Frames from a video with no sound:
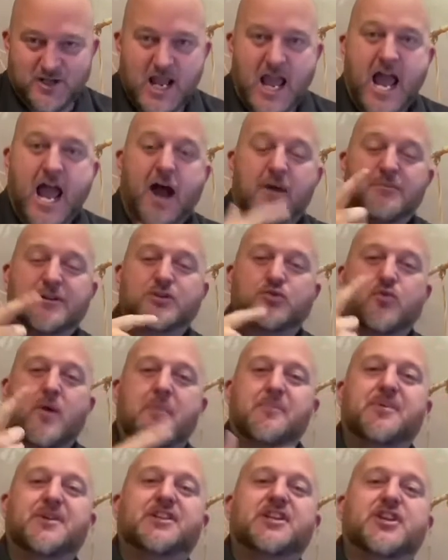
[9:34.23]
how much
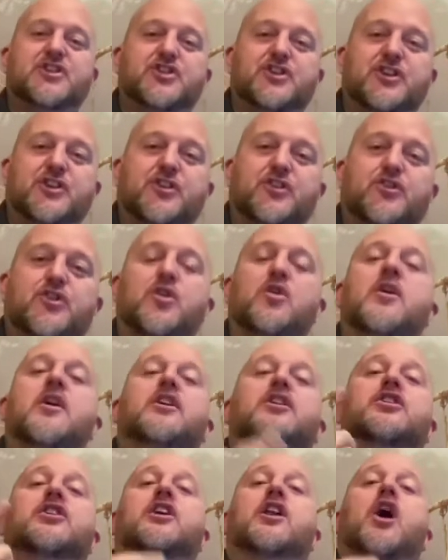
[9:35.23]
repetition you do,
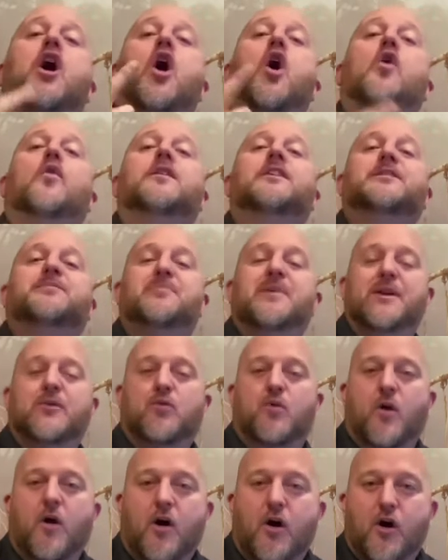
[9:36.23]
you're going to always be
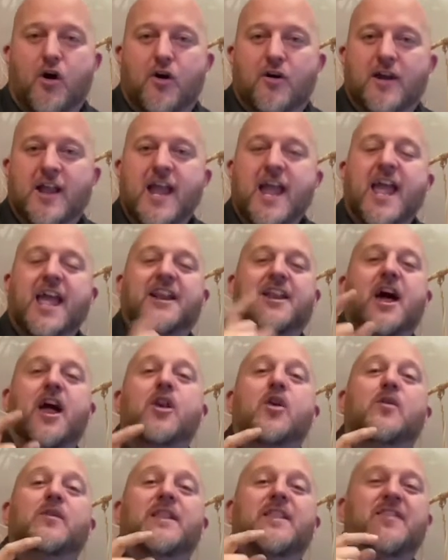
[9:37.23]
wrong. And not
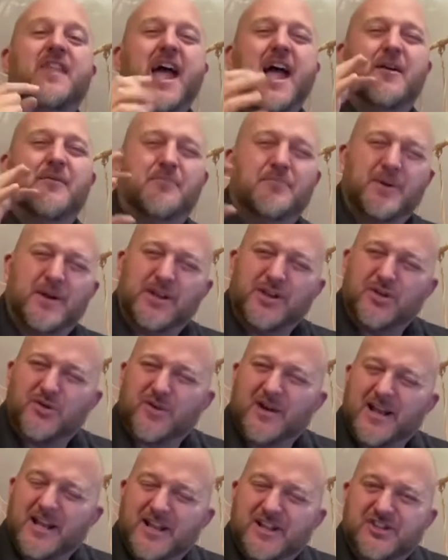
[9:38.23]
only that, but you're
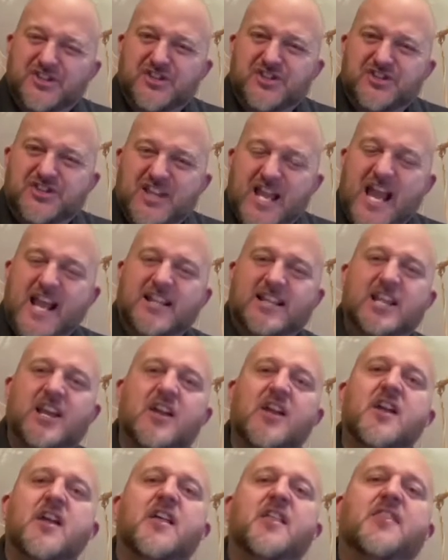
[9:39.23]
going to set
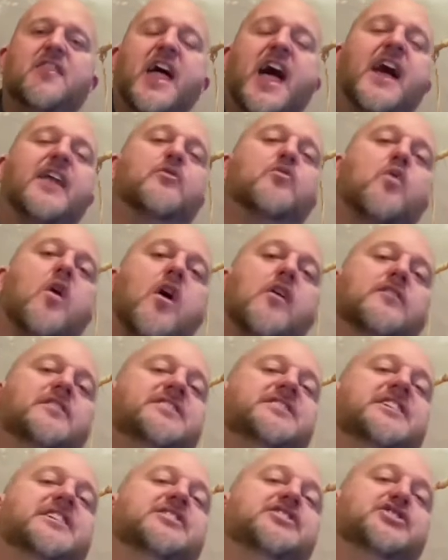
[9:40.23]
that wrong
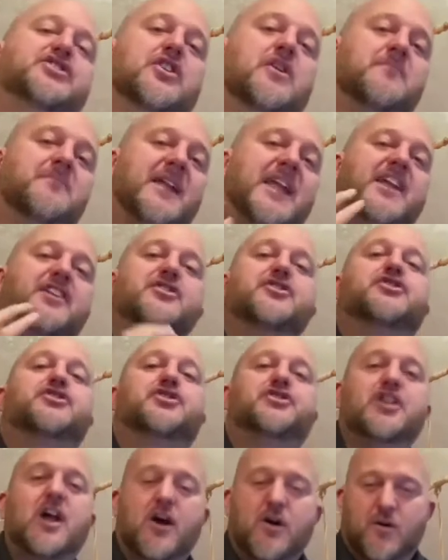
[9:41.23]
system in
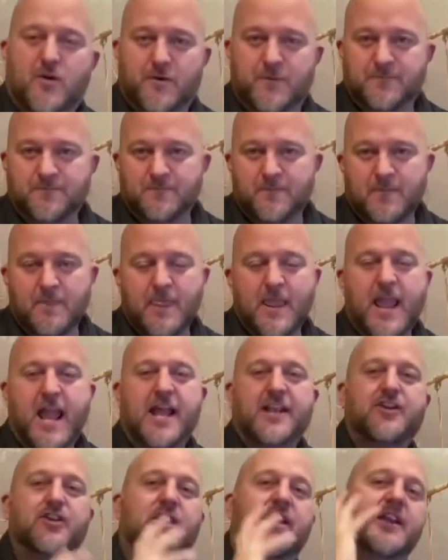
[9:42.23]
stone
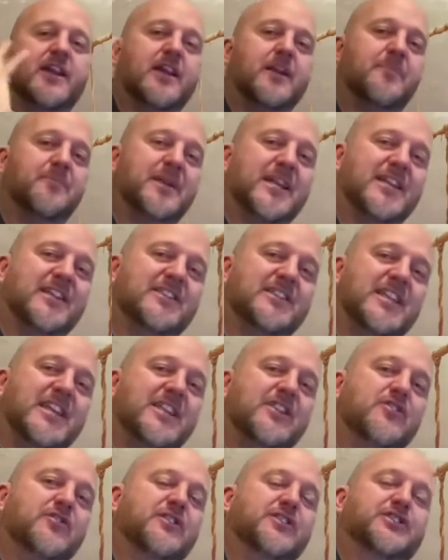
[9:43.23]
and you're going to
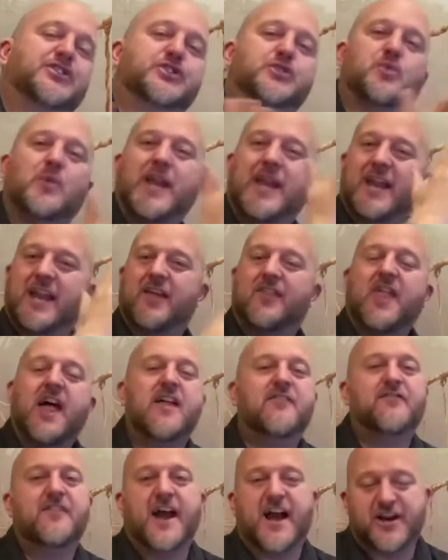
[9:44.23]
continue to swing in
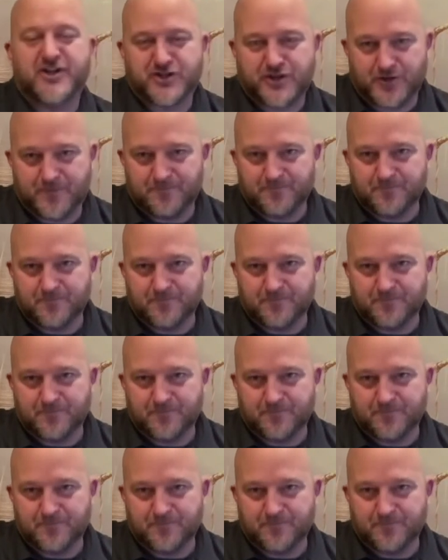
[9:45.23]
that fashion.